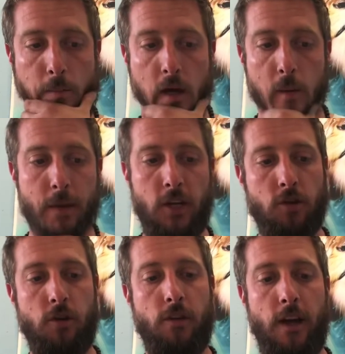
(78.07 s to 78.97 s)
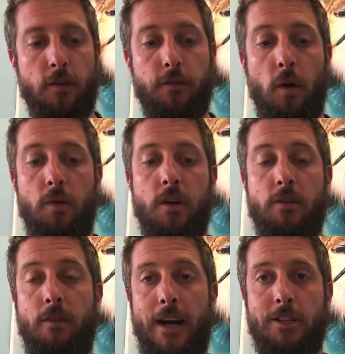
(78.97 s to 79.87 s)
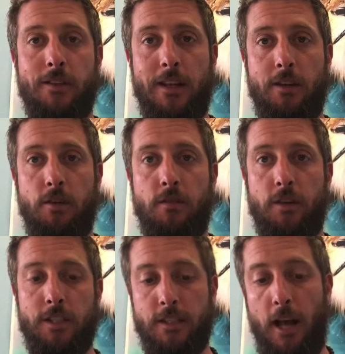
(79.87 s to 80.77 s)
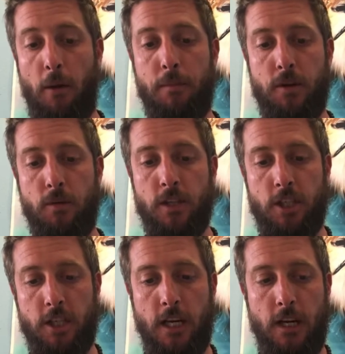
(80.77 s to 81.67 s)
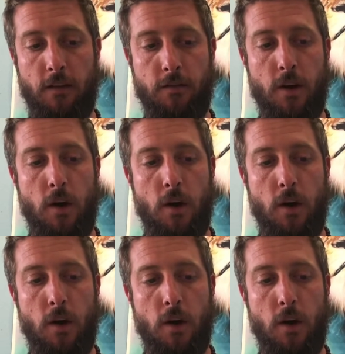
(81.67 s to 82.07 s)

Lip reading: Make sure that you flow in a direction that the universe is helping you achieve.